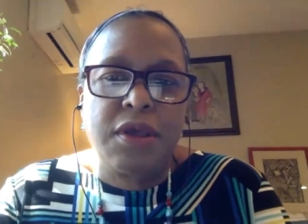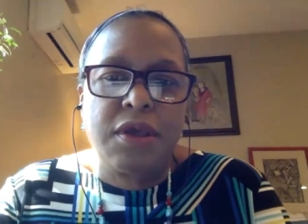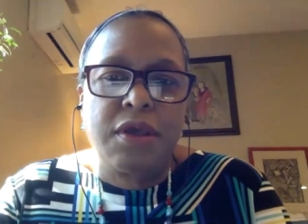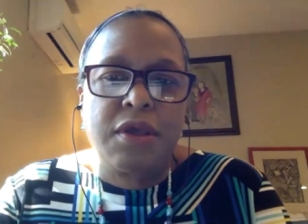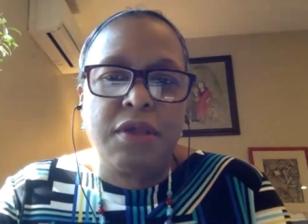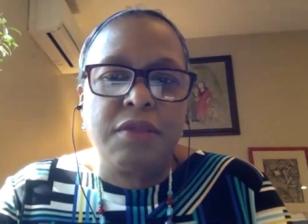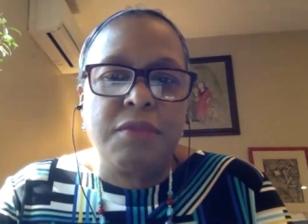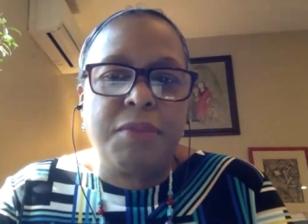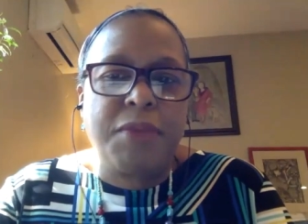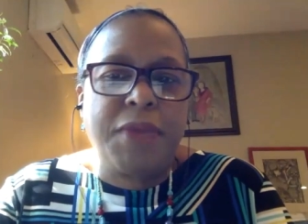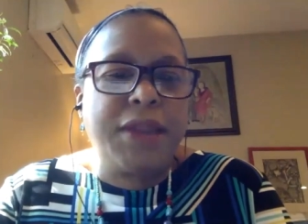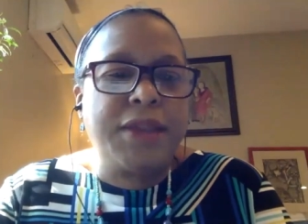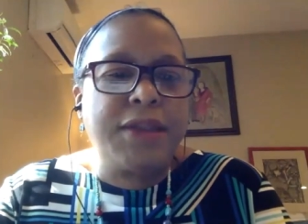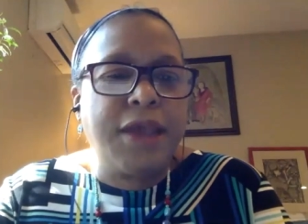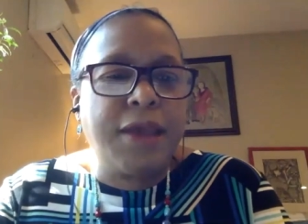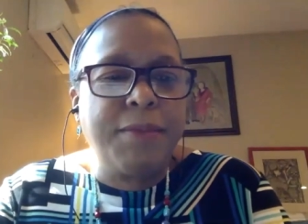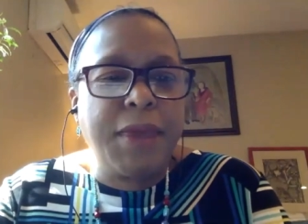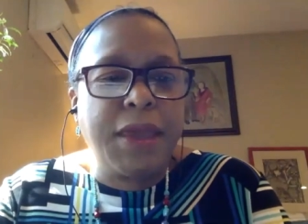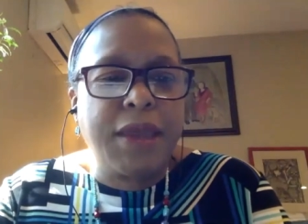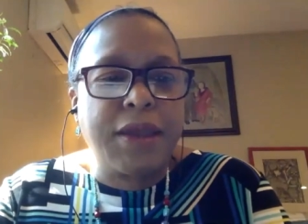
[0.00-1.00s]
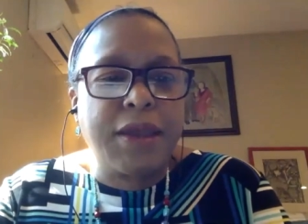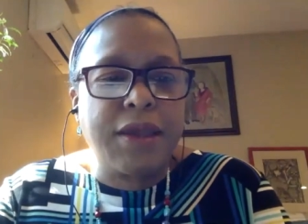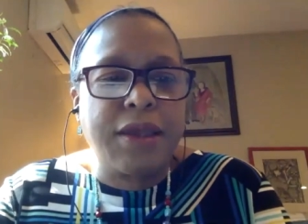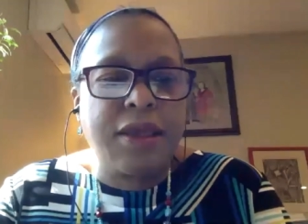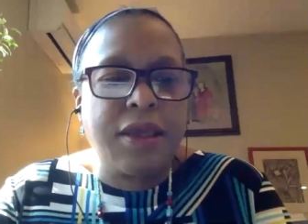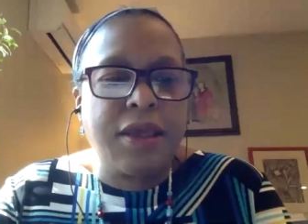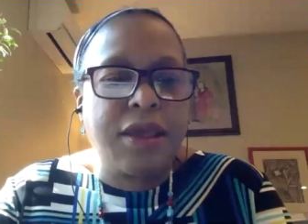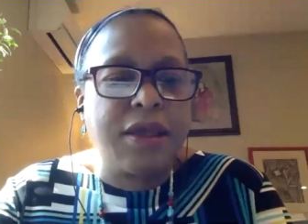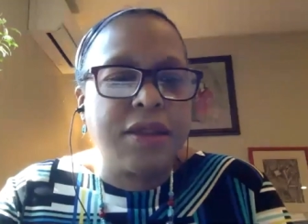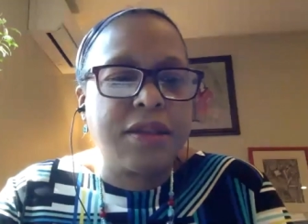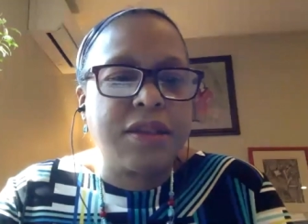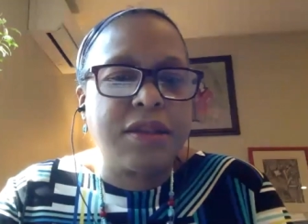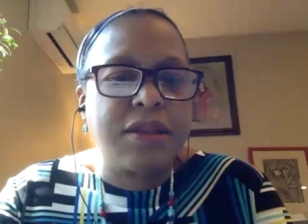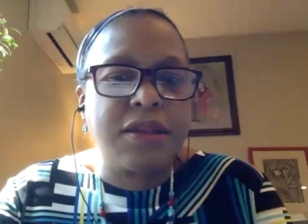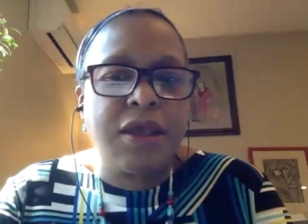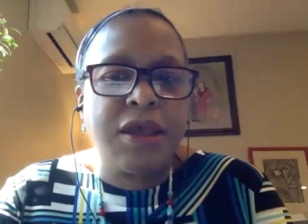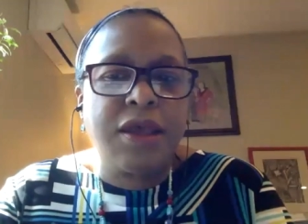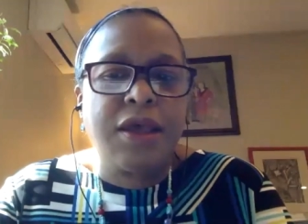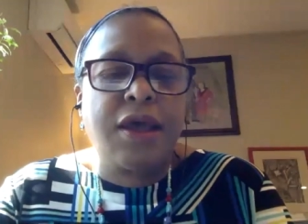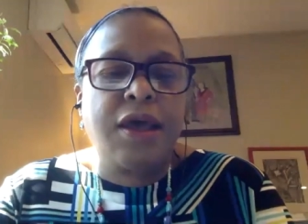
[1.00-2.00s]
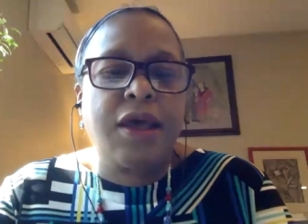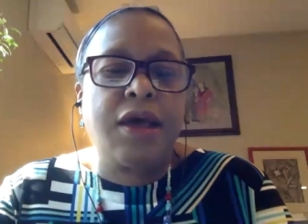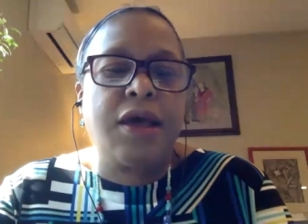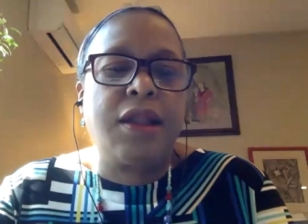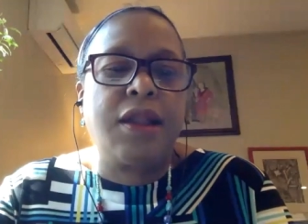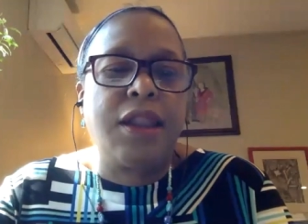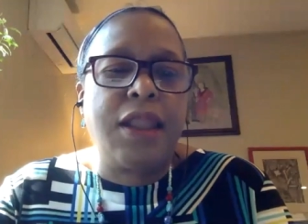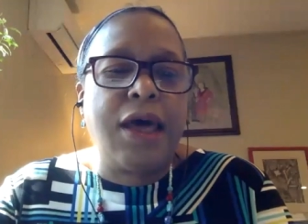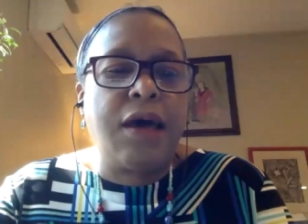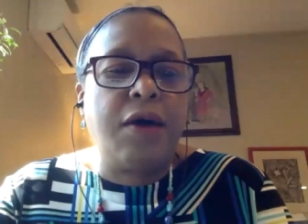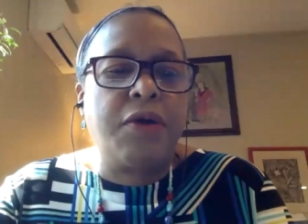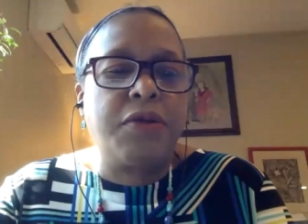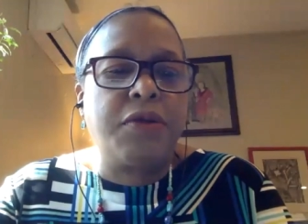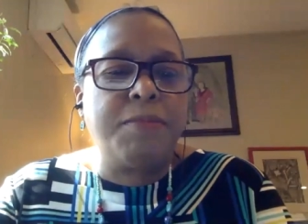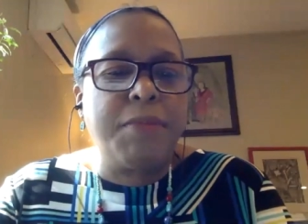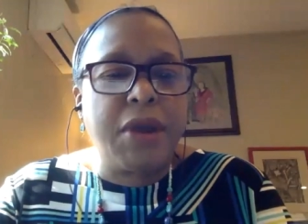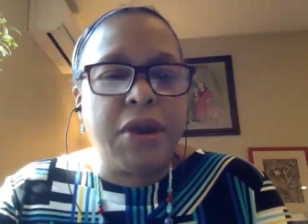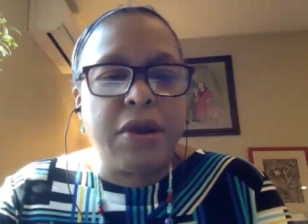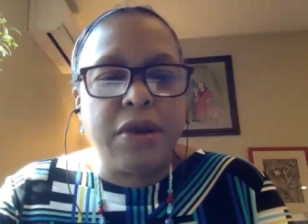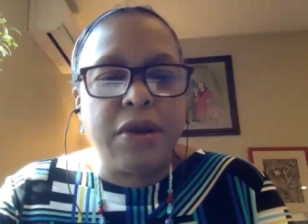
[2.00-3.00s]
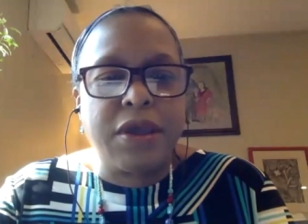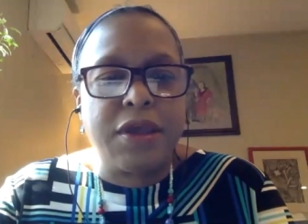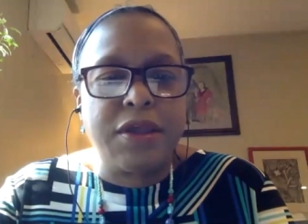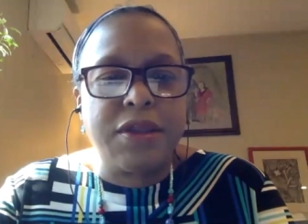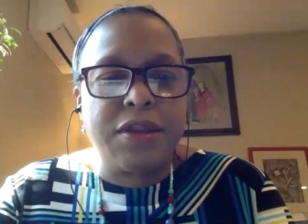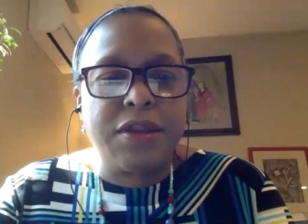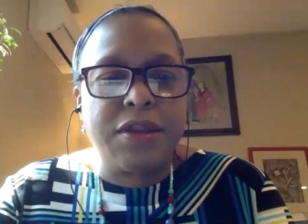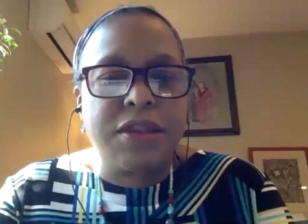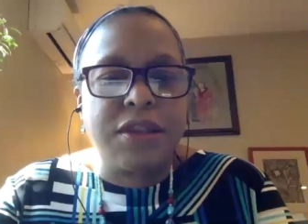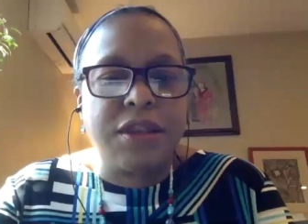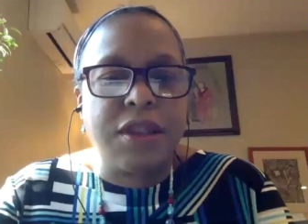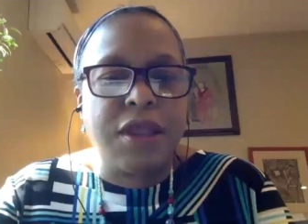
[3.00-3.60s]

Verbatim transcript: The pandemic has allowed Americans